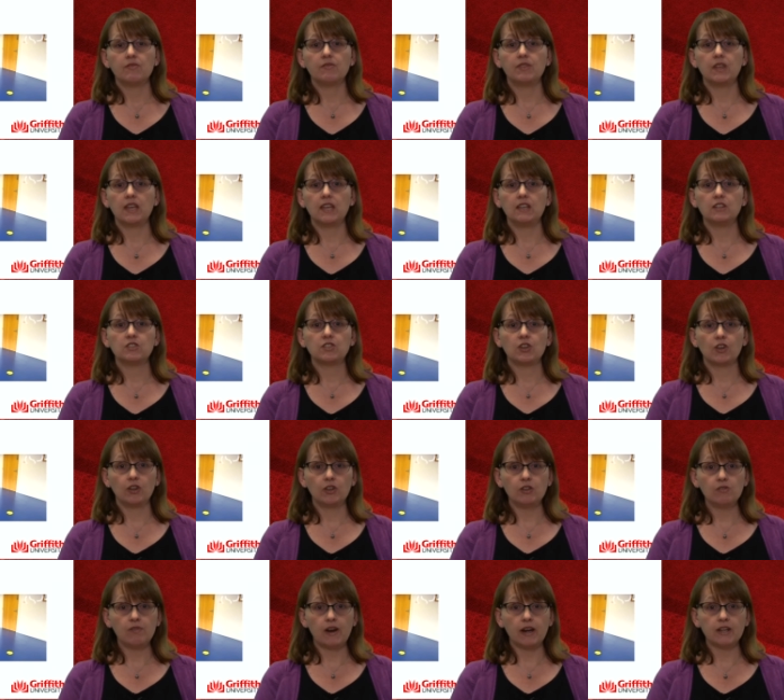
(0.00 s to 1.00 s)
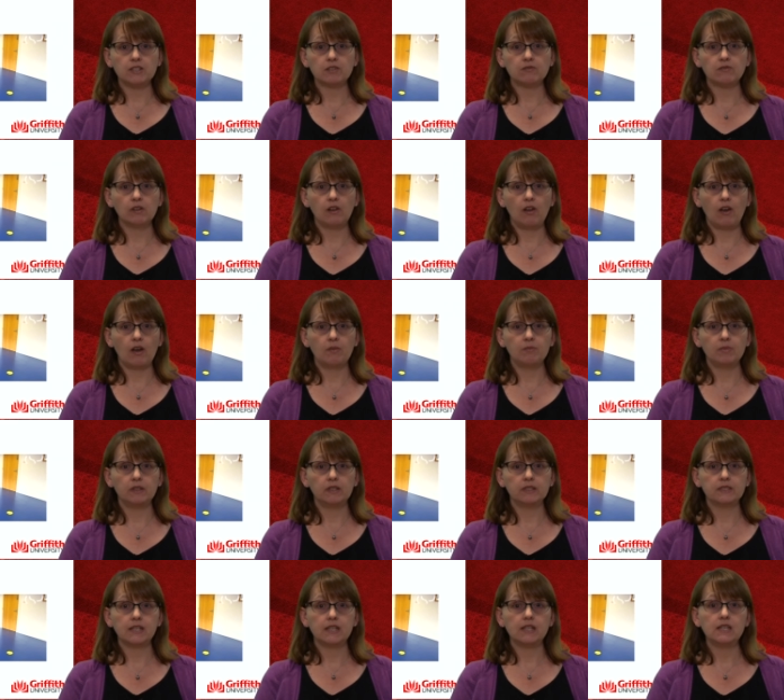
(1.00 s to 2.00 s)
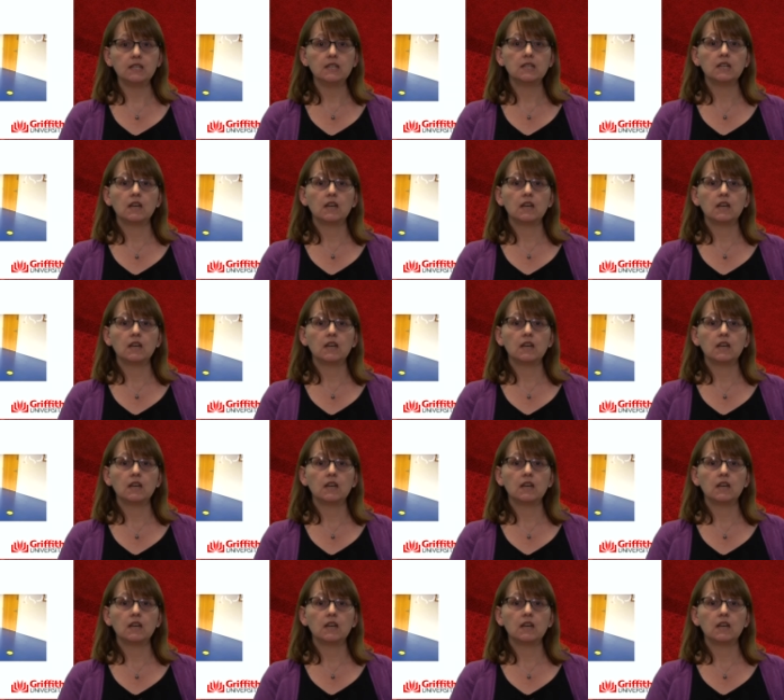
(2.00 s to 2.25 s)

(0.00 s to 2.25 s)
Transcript: The inter-rater reliability